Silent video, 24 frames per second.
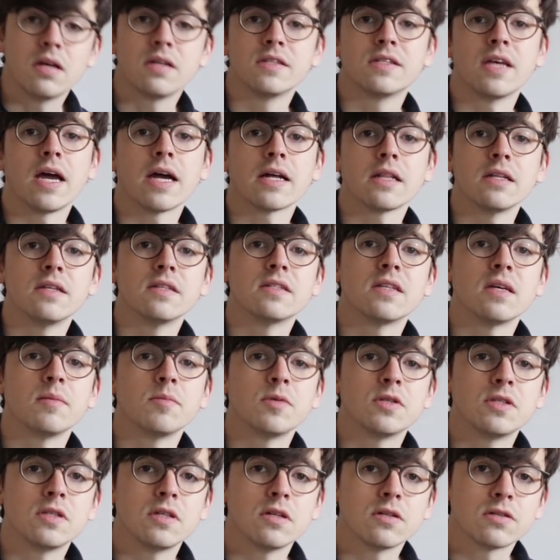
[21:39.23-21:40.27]
Exactly the same
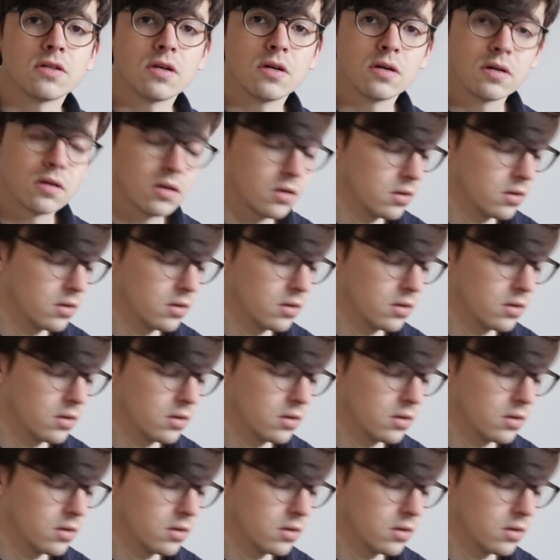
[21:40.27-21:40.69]
as the intro.